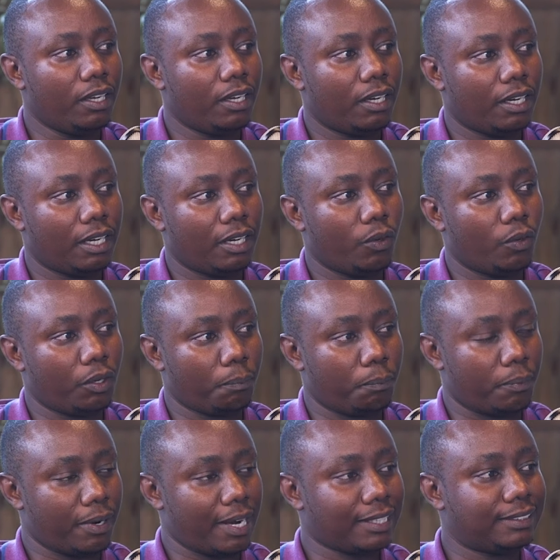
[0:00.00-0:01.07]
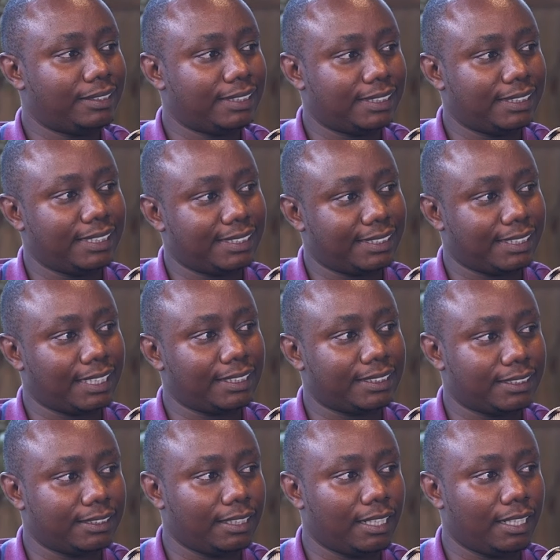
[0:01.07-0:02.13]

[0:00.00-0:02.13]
or practices that